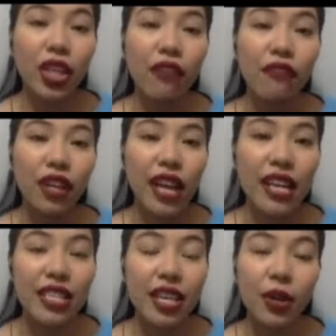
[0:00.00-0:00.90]
of your
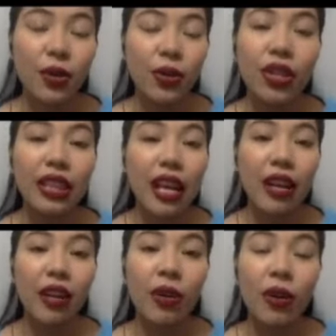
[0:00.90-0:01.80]
essay, could
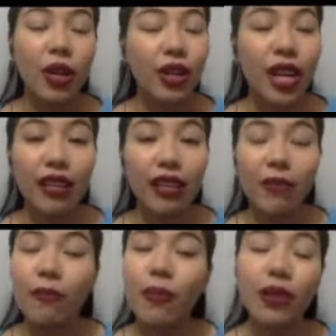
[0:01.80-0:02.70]
contain
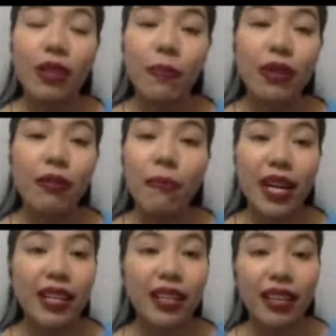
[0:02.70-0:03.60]
already multiple
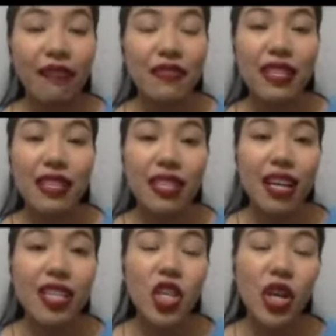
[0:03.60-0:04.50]
paragraphs
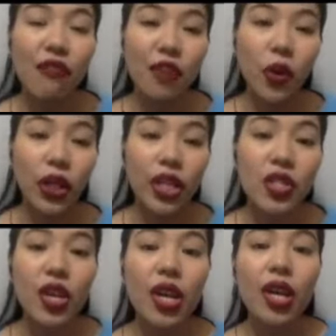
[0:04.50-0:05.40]
discussing, of
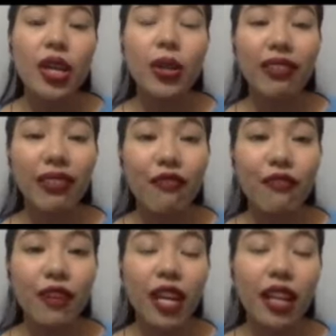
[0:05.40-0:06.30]
course, your
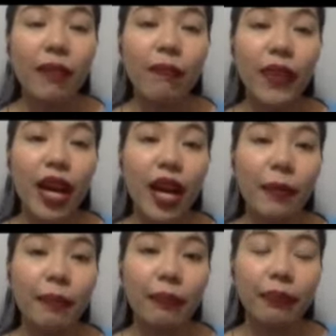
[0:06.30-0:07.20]
different
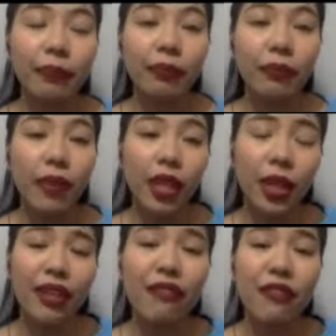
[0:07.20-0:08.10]

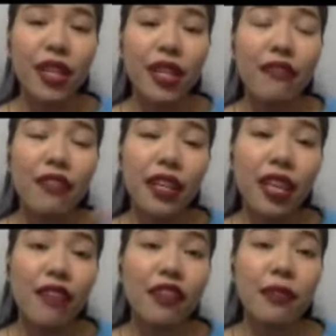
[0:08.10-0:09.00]
the different
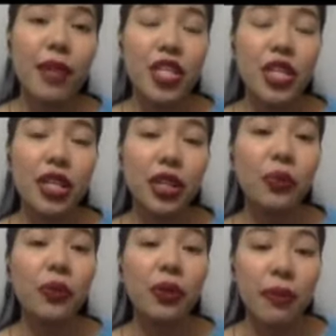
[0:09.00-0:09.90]
information that
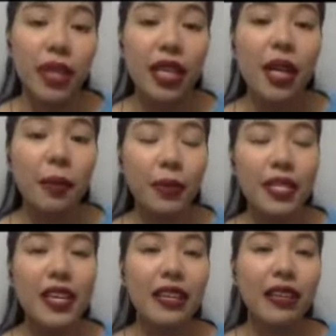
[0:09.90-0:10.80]
you will be
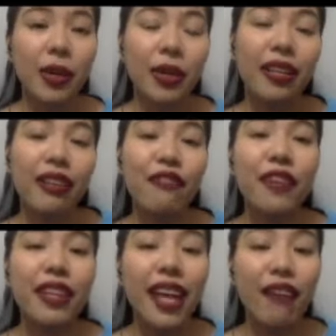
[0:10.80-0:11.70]
presenting, or the
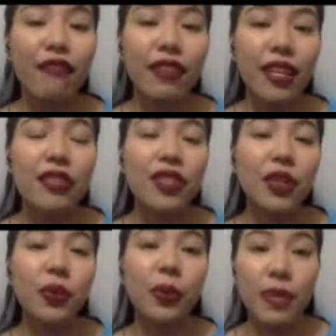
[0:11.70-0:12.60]
different evidence
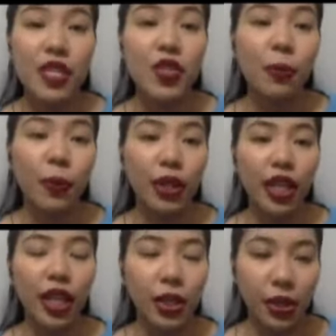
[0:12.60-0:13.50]
that will be
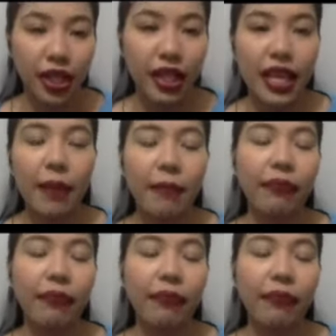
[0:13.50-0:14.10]
supporting your claim.